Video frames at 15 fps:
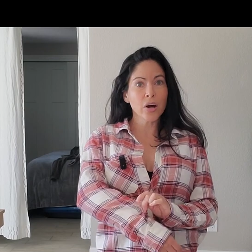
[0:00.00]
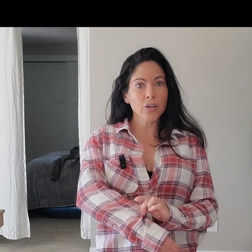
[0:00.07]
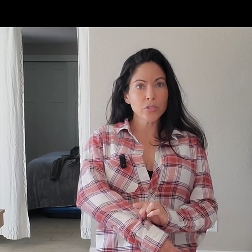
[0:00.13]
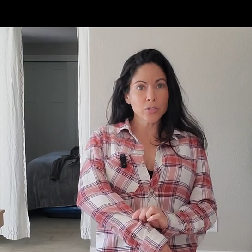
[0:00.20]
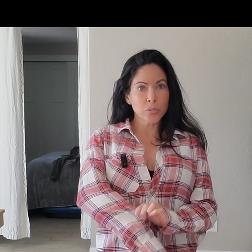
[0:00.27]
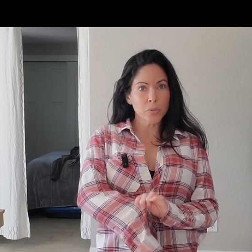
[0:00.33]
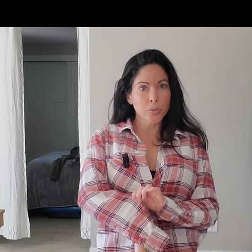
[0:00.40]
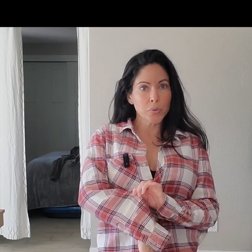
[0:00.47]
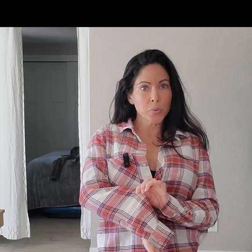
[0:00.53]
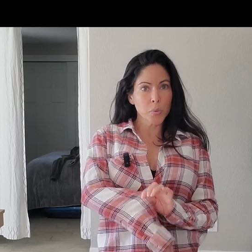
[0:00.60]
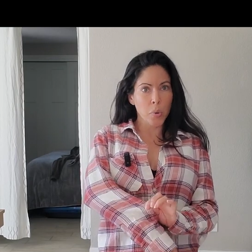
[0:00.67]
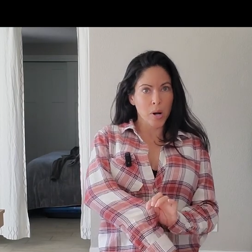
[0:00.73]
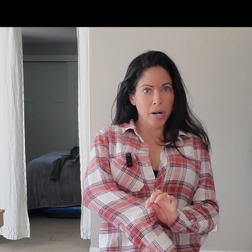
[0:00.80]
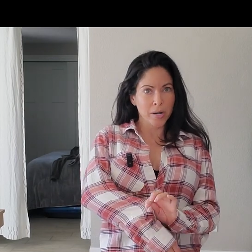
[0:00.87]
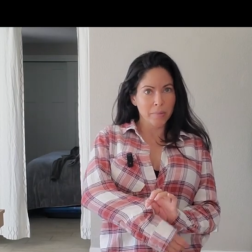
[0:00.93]
not too
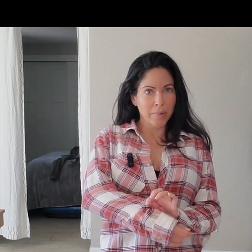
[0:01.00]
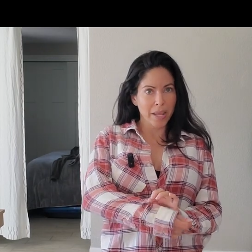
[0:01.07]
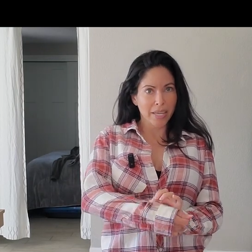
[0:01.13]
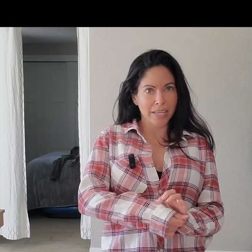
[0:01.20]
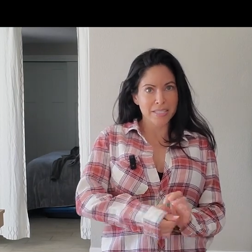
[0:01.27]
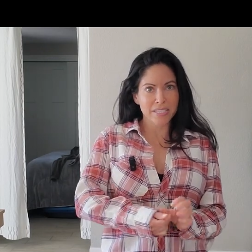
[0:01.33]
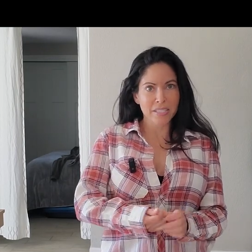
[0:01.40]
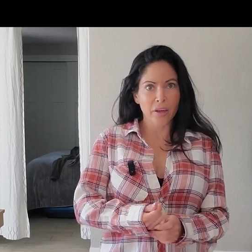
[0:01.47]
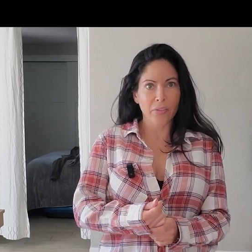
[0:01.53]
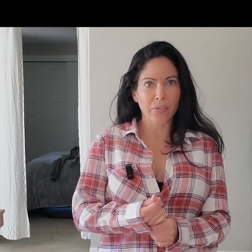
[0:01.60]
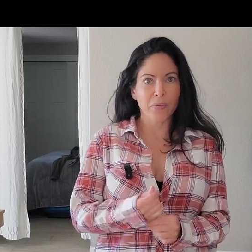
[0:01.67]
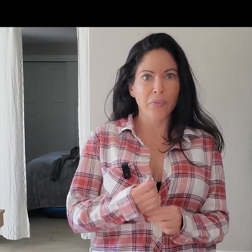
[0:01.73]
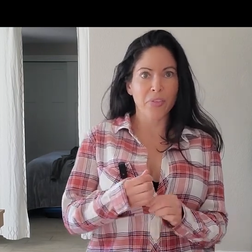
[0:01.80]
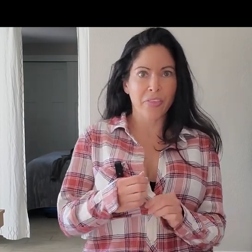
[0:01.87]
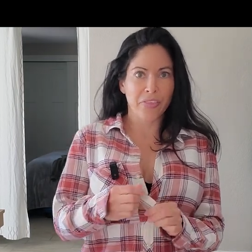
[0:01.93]
warm, like it's not
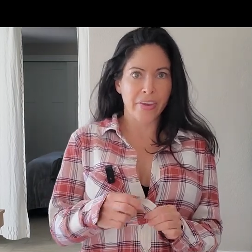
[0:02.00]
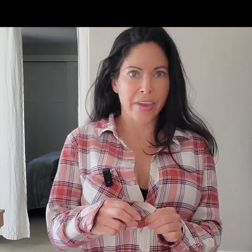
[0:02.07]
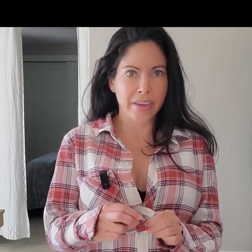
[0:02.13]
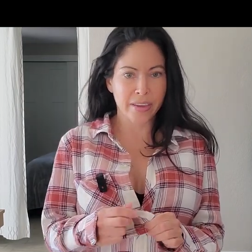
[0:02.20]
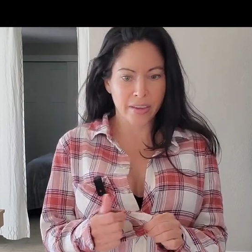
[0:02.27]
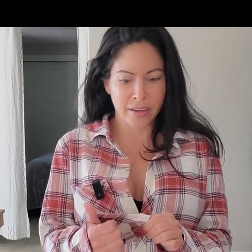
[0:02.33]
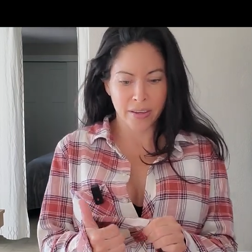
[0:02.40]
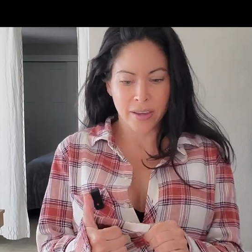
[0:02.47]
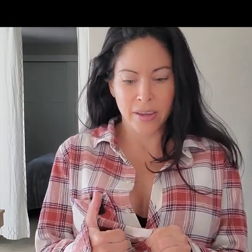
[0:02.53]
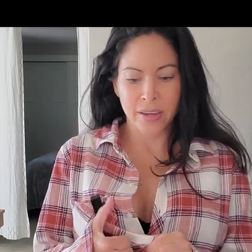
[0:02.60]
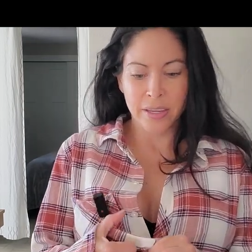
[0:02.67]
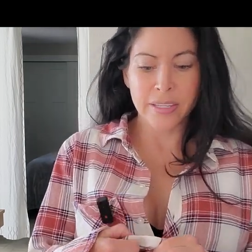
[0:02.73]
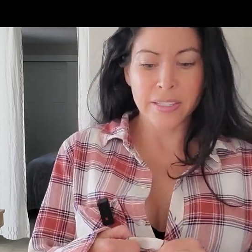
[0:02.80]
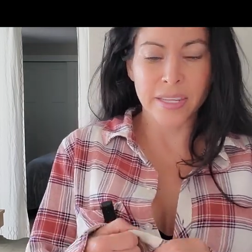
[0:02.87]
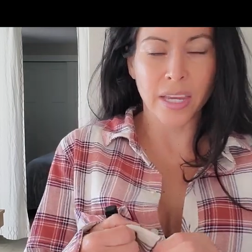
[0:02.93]
too thick.
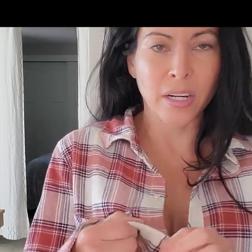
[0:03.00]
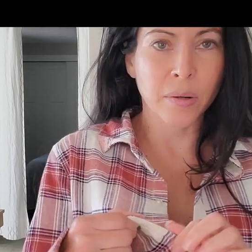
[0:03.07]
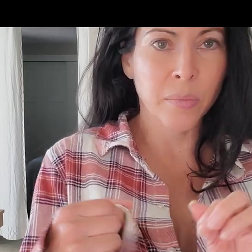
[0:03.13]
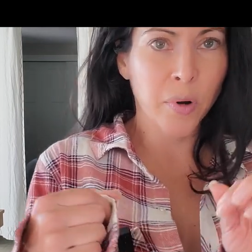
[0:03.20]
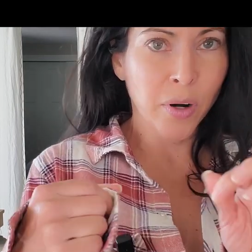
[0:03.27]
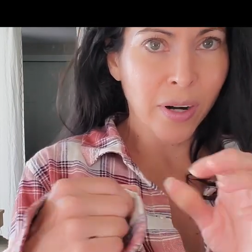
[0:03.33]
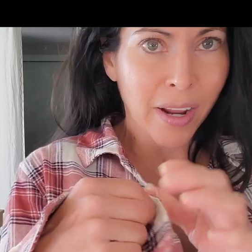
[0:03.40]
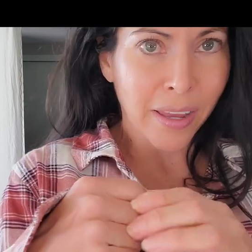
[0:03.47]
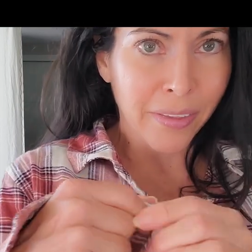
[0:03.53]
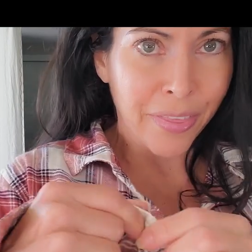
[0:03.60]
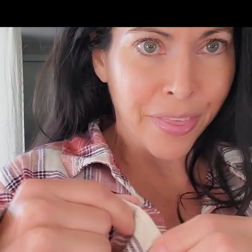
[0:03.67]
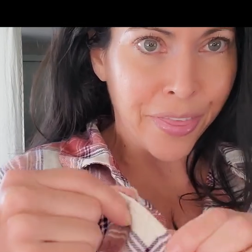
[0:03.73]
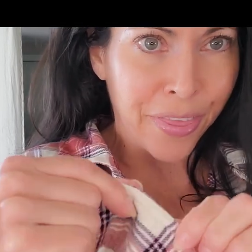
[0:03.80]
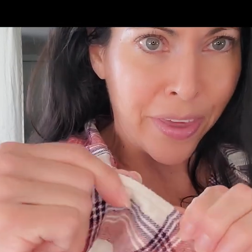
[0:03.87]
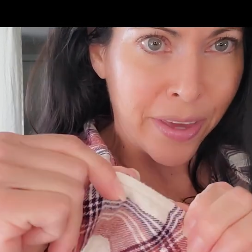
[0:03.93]
It's kind of more like
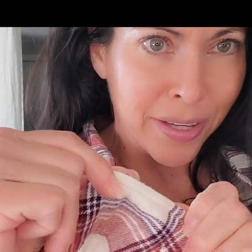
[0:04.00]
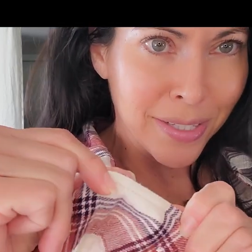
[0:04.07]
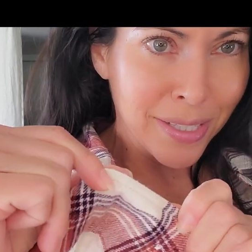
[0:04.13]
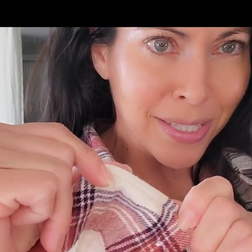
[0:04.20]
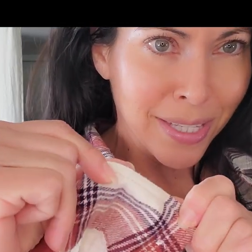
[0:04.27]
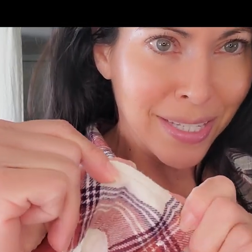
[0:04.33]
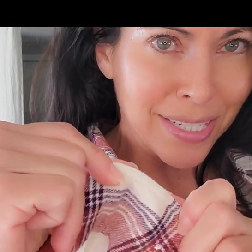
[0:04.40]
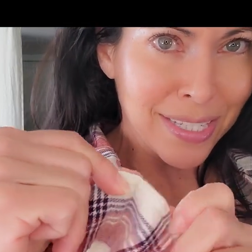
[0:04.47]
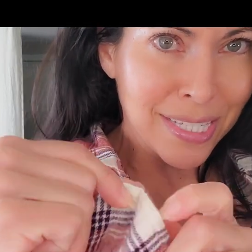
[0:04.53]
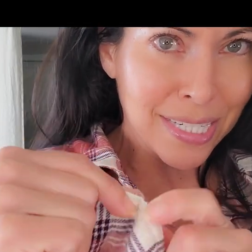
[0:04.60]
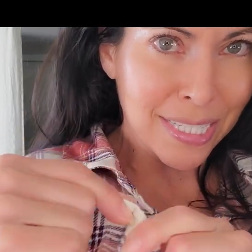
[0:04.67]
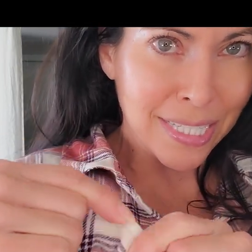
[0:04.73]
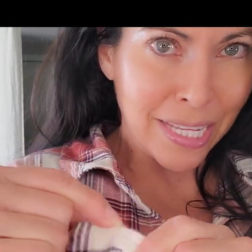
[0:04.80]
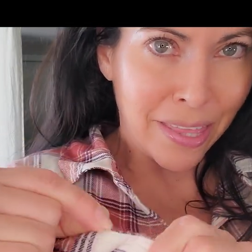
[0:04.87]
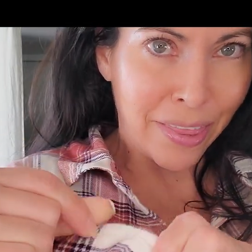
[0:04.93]
thin. It's
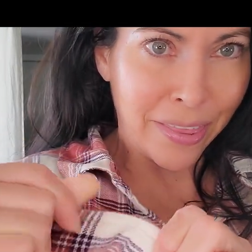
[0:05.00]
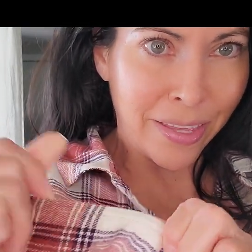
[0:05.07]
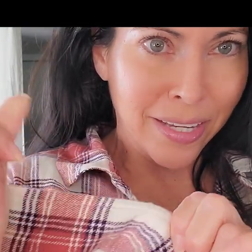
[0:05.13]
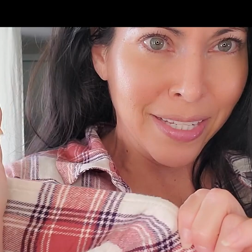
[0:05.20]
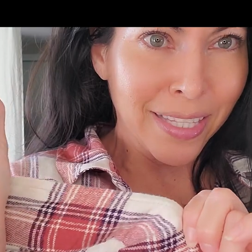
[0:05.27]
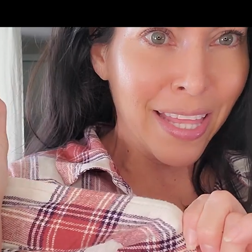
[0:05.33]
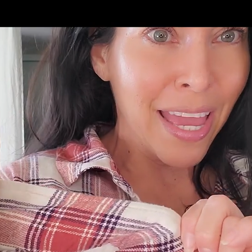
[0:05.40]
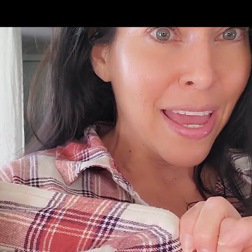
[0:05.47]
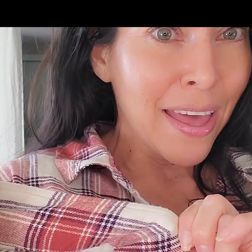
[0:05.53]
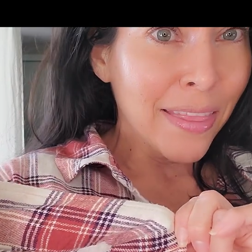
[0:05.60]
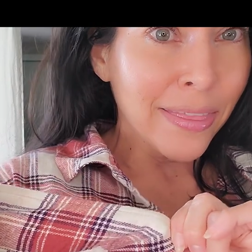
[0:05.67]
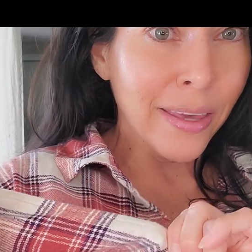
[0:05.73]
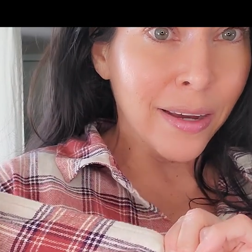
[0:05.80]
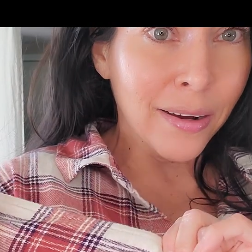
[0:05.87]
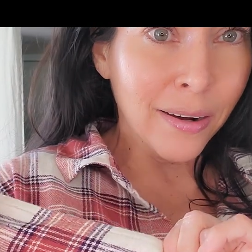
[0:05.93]
really thin.
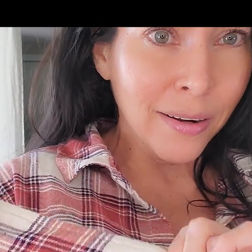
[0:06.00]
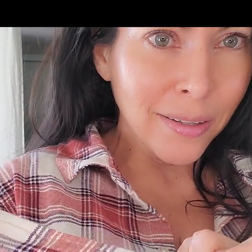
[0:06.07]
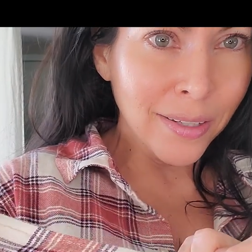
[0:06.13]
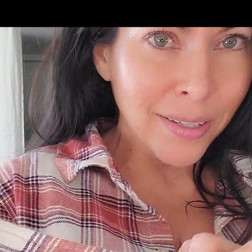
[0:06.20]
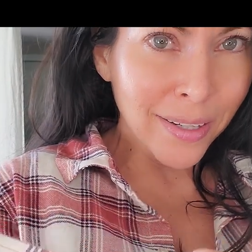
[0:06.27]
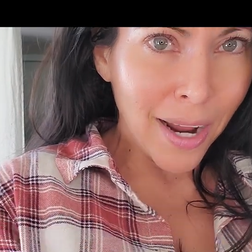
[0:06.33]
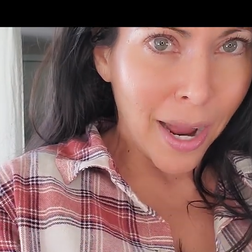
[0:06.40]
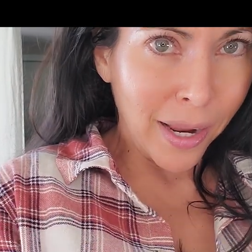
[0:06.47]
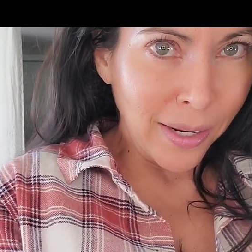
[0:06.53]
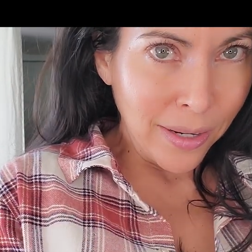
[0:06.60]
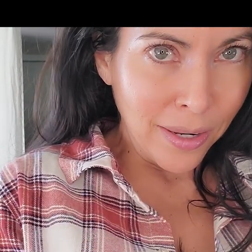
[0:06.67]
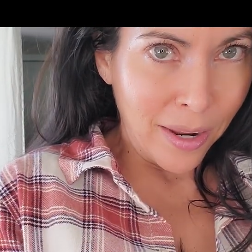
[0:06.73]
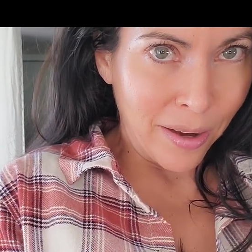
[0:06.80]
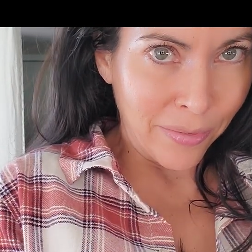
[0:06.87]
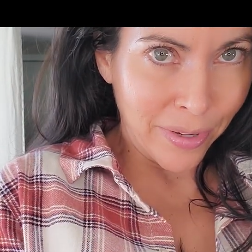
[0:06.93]
The color, I
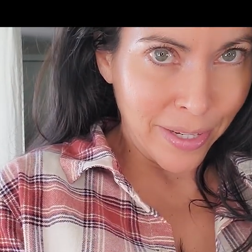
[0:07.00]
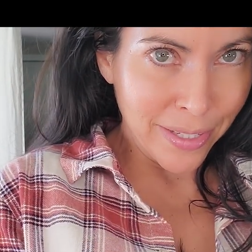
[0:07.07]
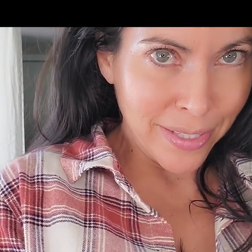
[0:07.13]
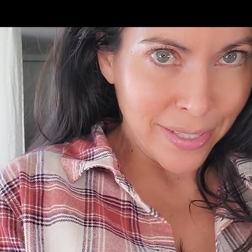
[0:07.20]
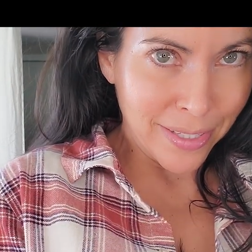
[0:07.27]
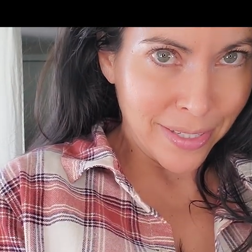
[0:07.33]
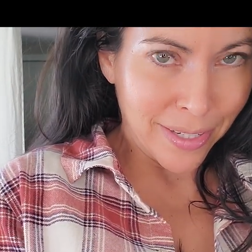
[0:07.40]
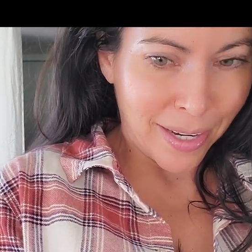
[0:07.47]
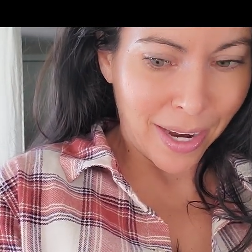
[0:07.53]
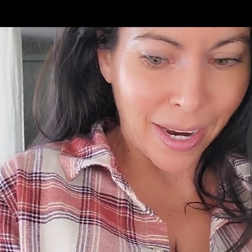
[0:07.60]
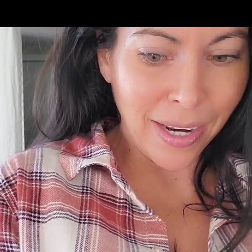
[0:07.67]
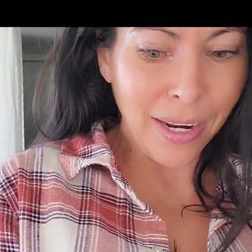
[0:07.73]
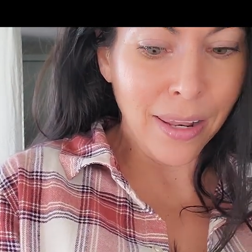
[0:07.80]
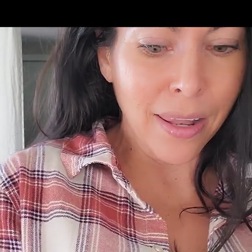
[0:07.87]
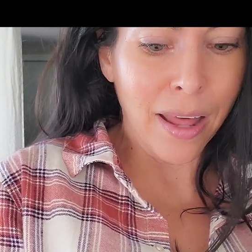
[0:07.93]
love it.
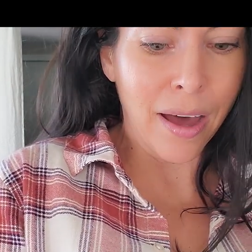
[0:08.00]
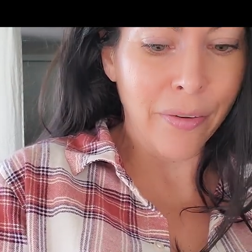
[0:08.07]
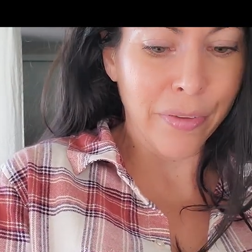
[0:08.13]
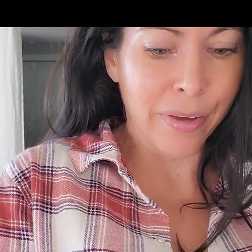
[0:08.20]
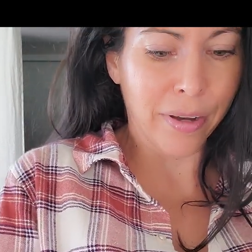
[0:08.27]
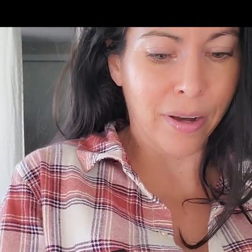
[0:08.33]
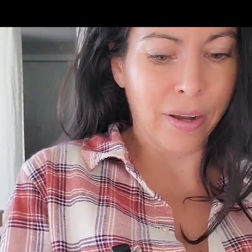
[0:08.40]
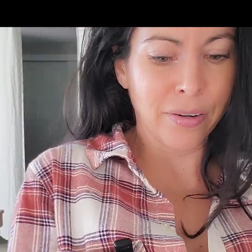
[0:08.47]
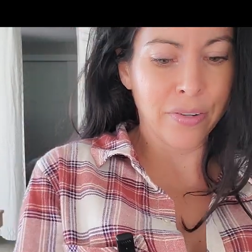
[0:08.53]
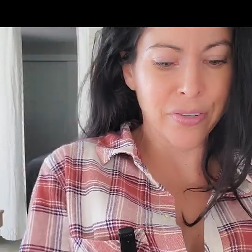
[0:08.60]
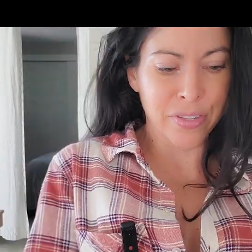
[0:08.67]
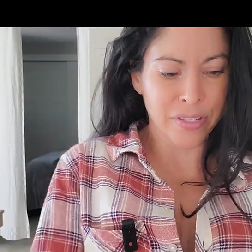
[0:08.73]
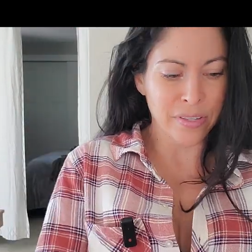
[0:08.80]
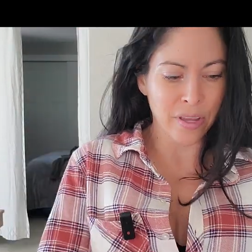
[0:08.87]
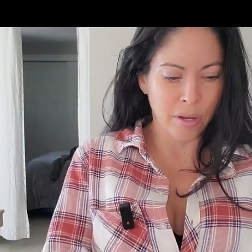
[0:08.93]
I love the color
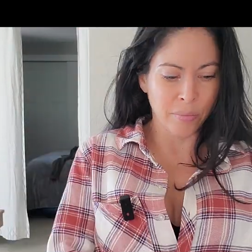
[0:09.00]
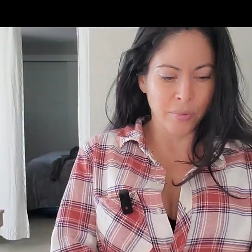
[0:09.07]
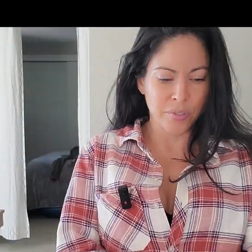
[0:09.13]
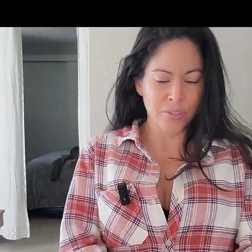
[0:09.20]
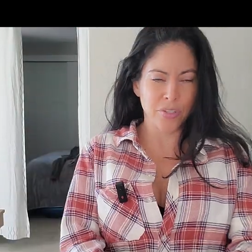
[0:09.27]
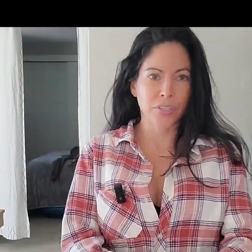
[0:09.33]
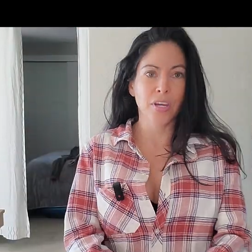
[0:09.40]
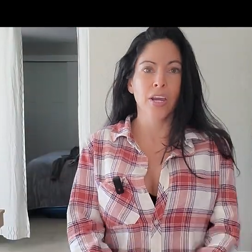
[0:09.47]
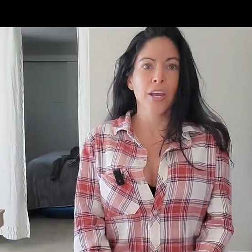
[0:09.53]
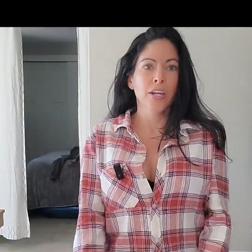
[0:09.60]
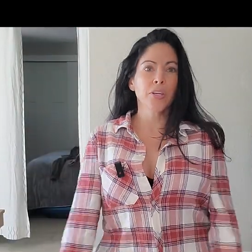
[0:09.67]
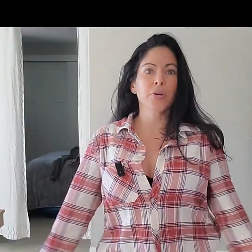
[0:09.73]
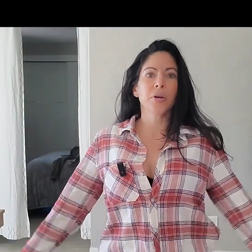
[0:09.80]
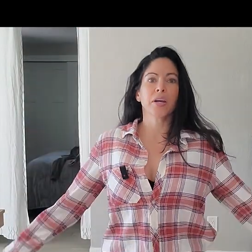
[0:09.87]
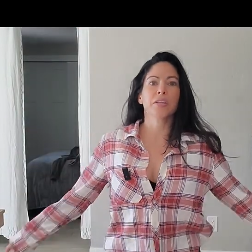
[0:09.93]
so much.
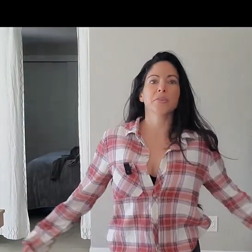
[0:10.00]
You